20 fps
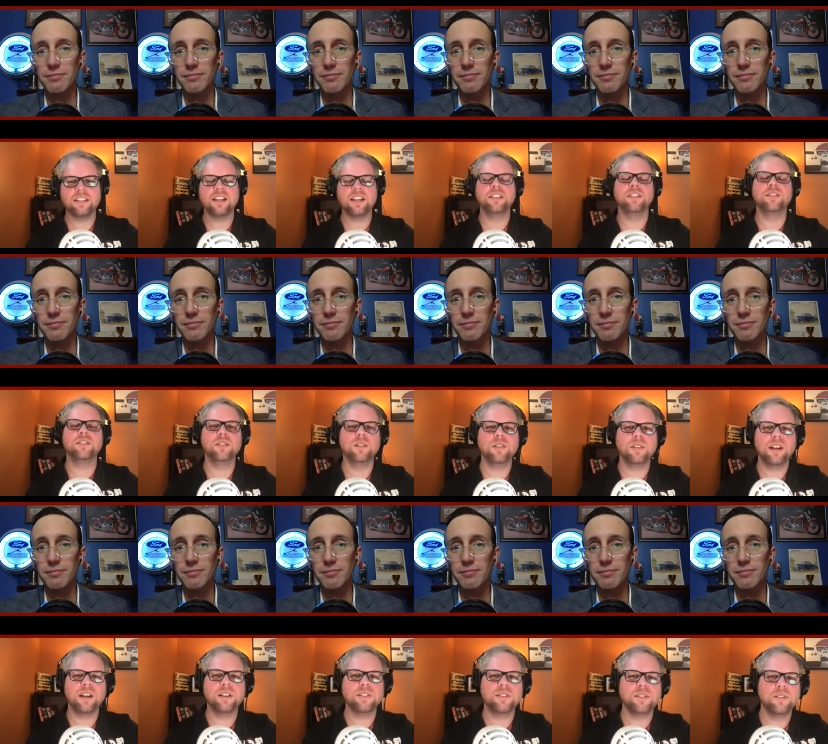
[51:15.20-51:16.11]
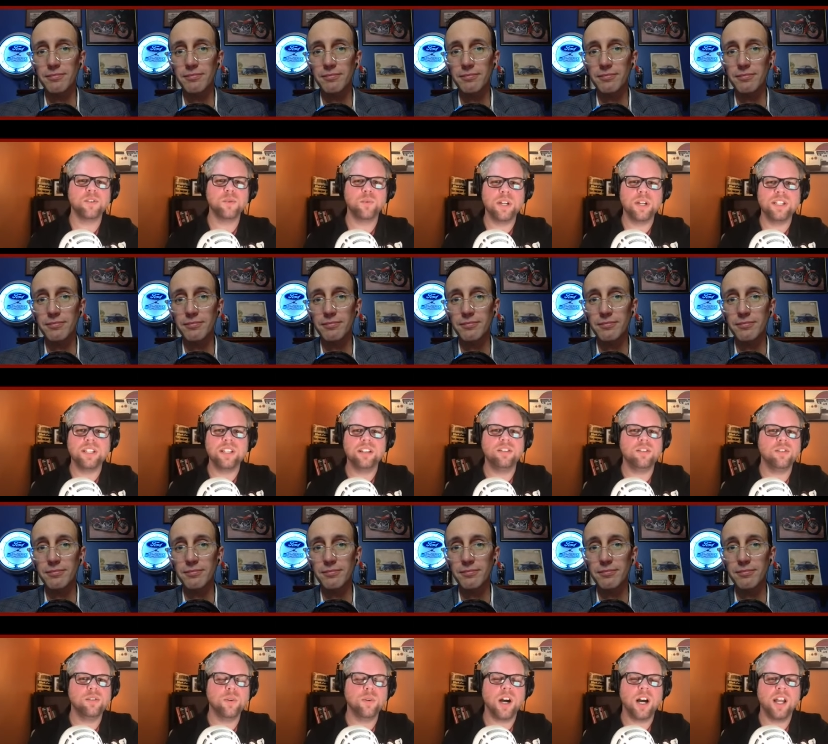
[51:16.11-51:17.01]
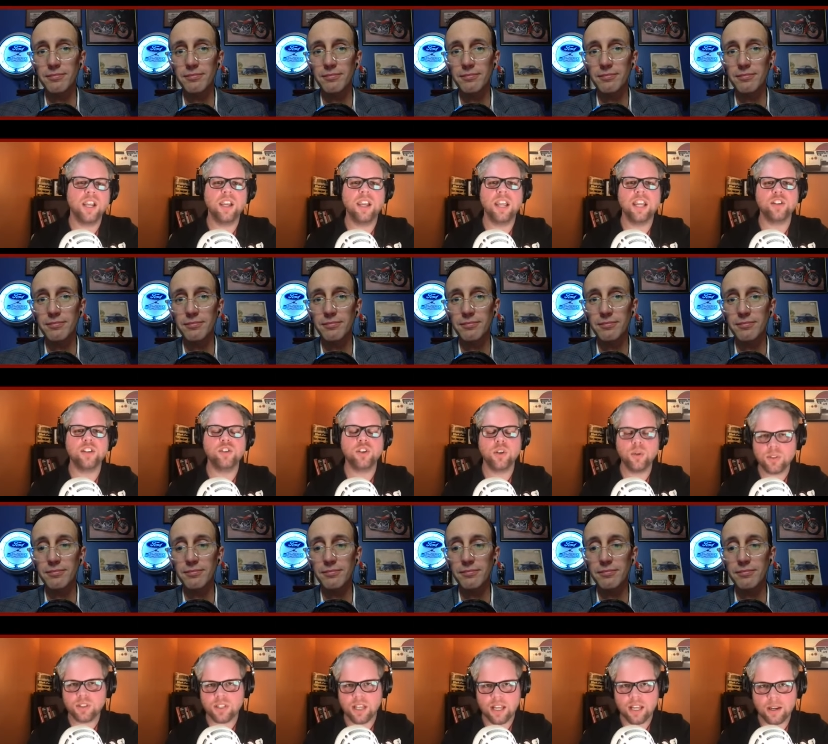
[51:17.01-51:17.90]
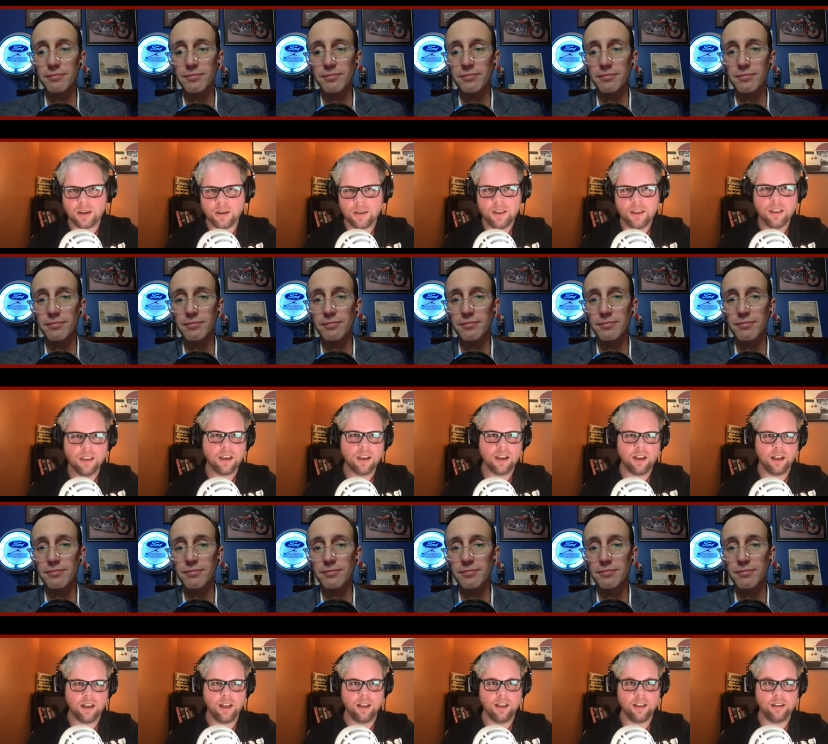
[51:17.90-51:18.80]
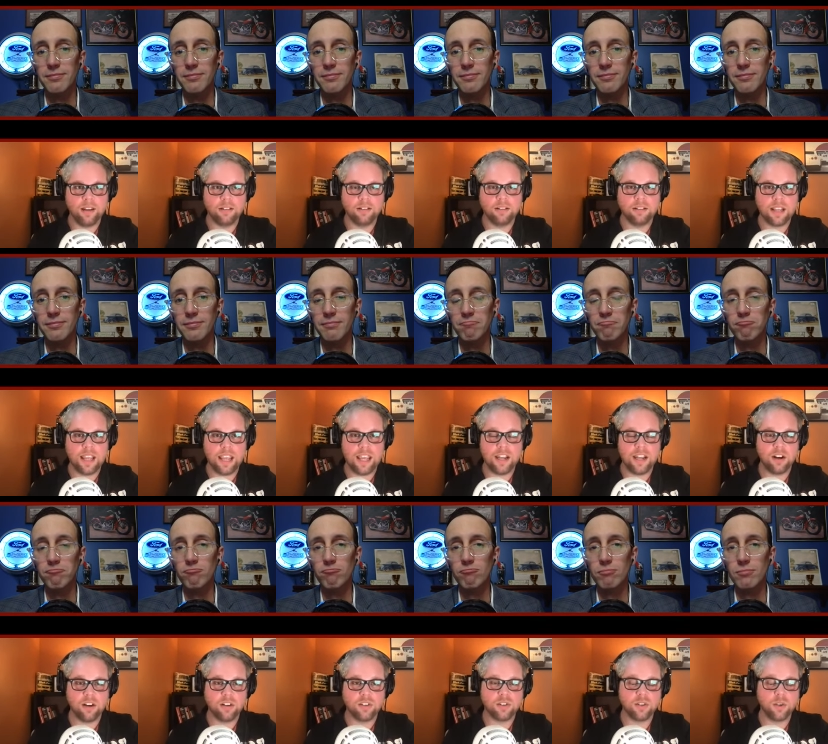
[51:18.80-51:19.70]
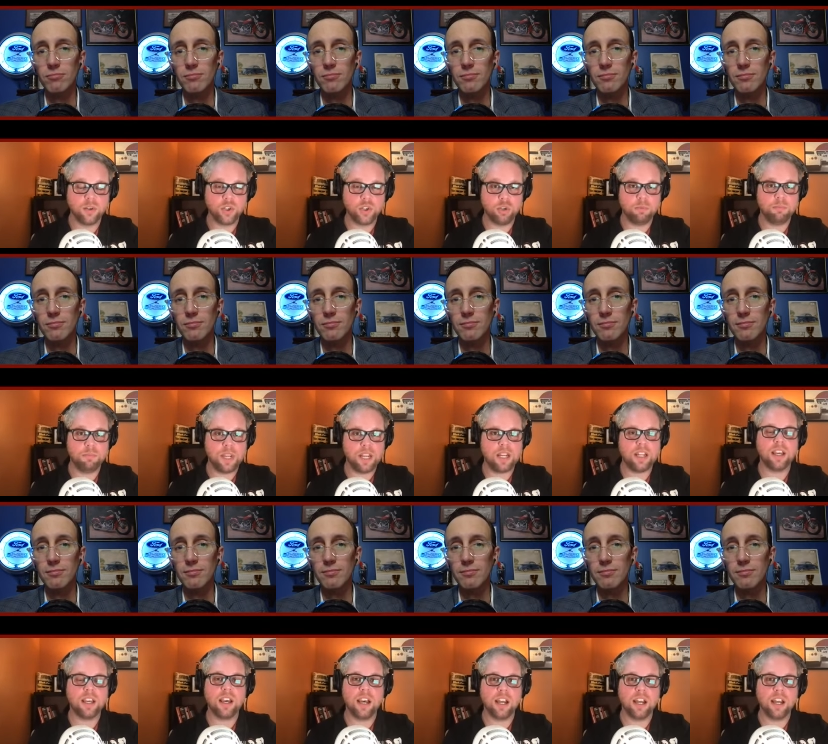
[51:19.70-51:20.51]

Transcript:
Speaker 1: on the 2022 Hyundai Tucson. Uh, and our social media